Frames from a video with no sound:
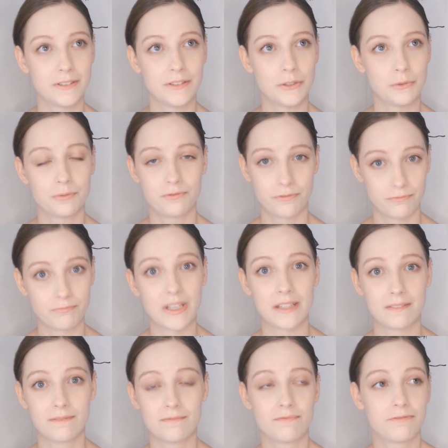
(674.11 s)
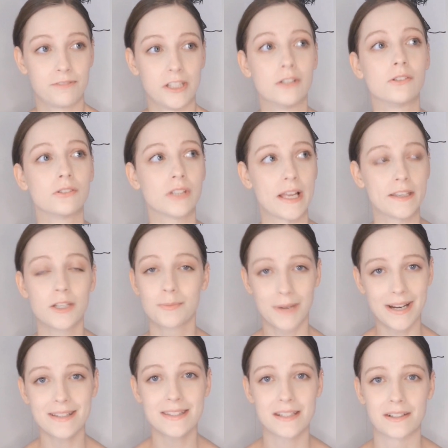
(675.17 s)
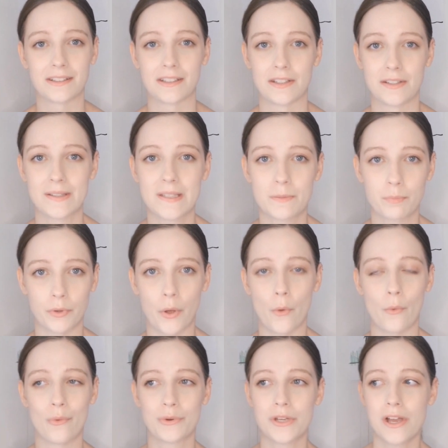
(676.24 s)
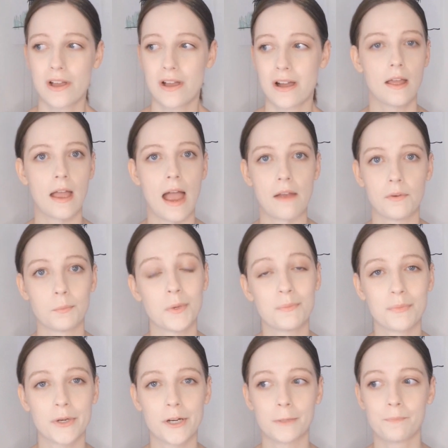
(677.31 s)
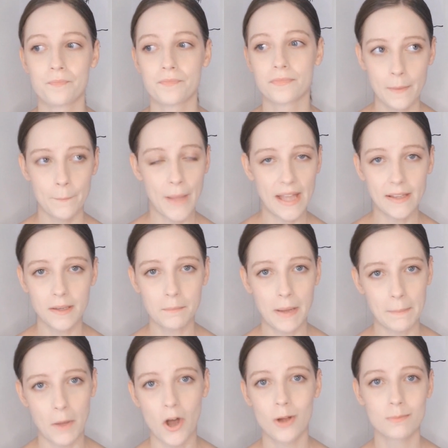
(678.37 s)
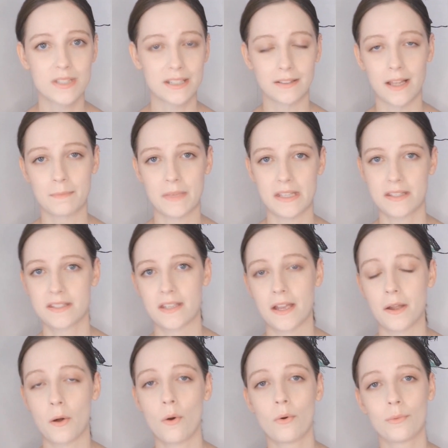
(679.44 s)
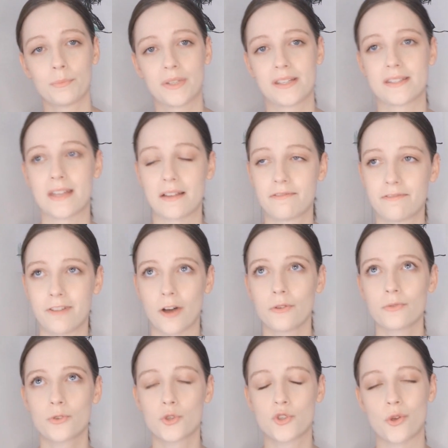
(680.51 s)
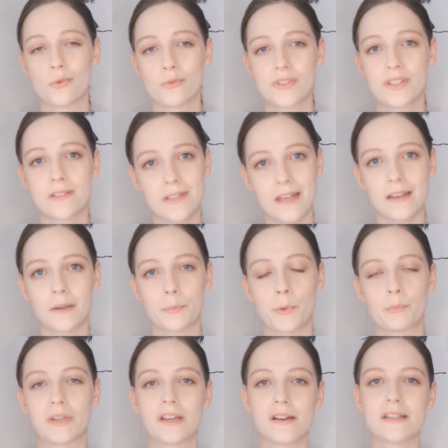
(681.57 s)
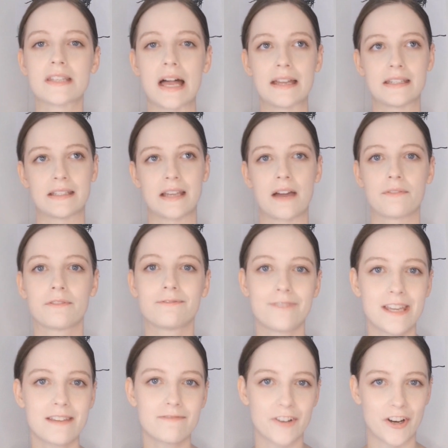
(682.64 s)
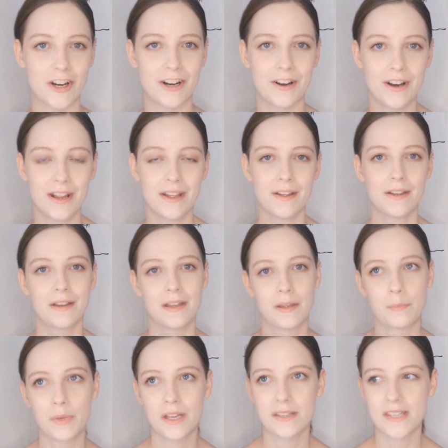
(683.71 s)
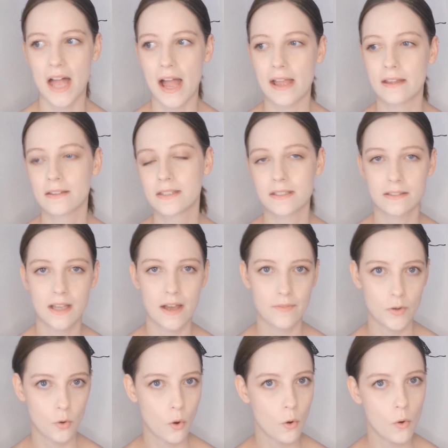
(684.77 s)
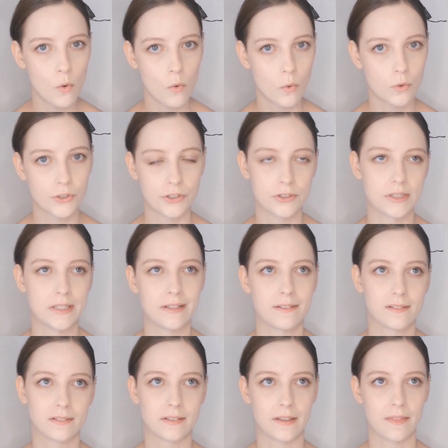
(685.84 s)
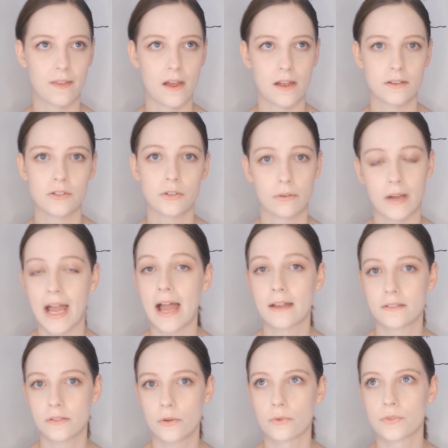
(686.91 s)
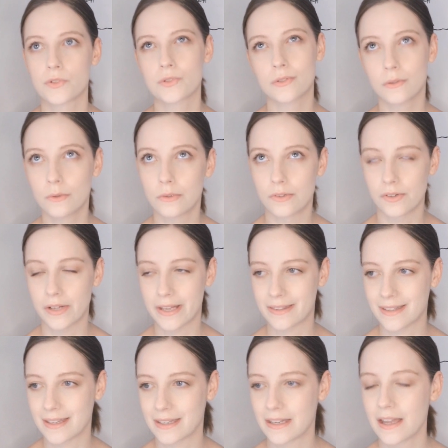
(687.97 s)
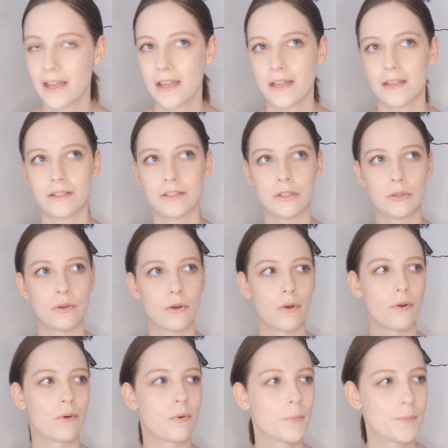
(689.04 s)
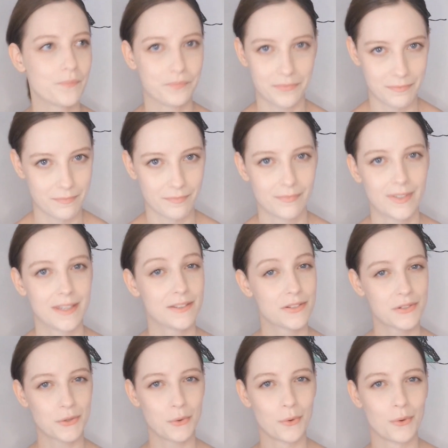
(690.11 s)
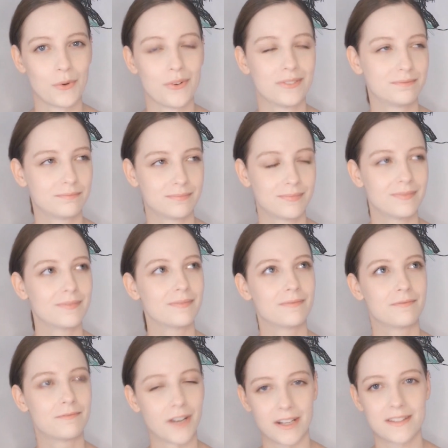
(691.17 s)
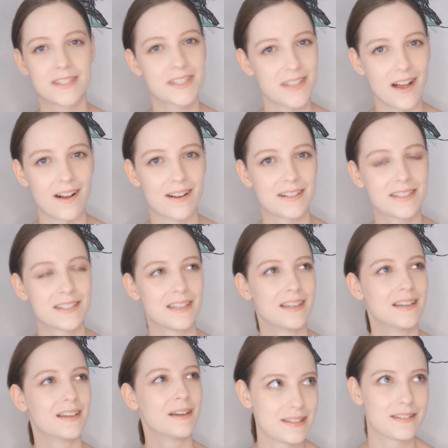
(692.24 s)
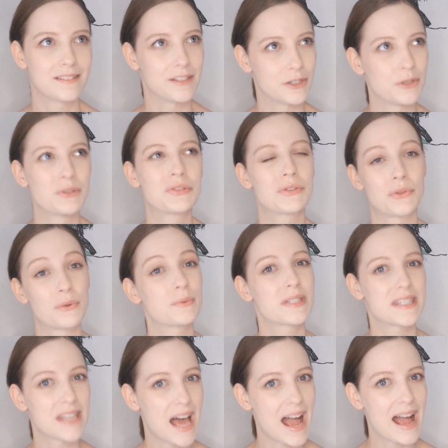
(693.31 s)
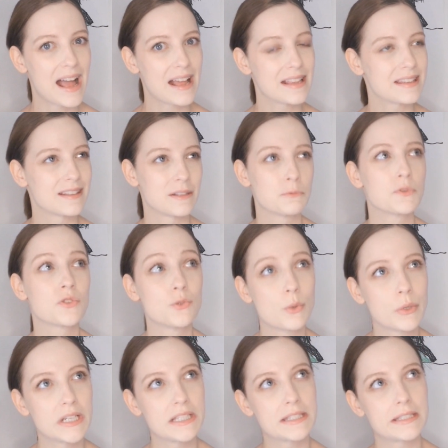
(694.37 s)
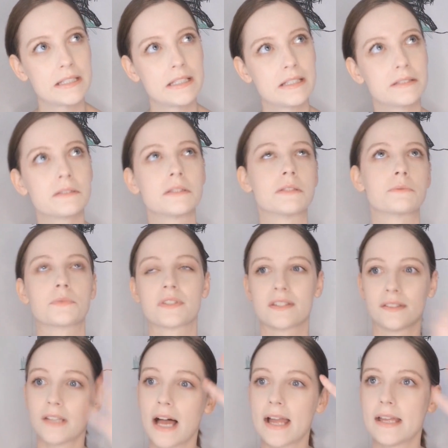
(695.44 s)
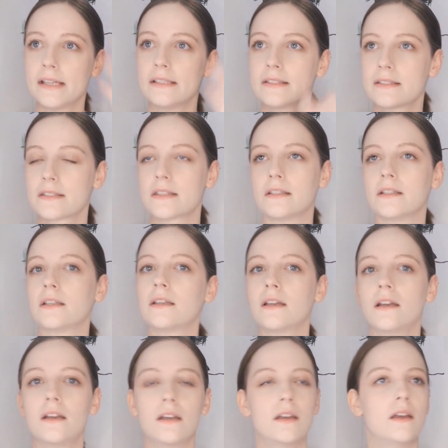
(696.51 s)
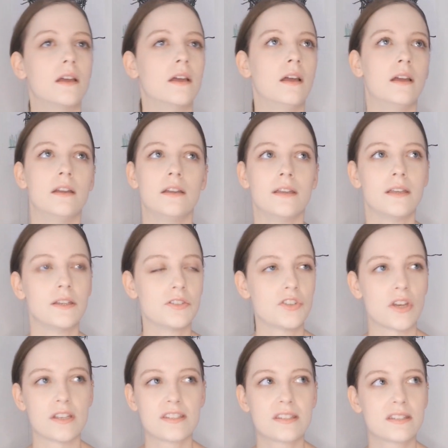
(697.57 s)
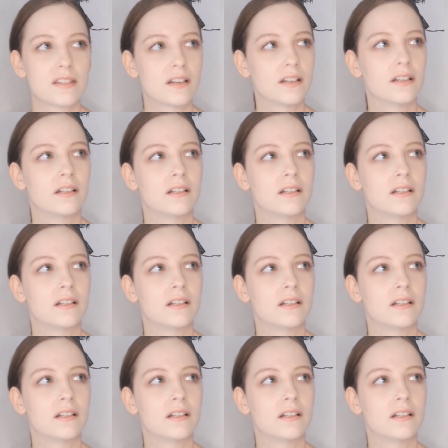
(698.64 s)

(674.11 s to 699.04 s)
you feel like your brain's gonna explode. I remember begging my mom to let me stay home because I felt so sick, but because I didn't have a fever and because I didn't have a cold or anything like that, I had to go to school, and then, you know, school fucking sucked. And, so there was that, and it was noisy, and there was lights, and it just,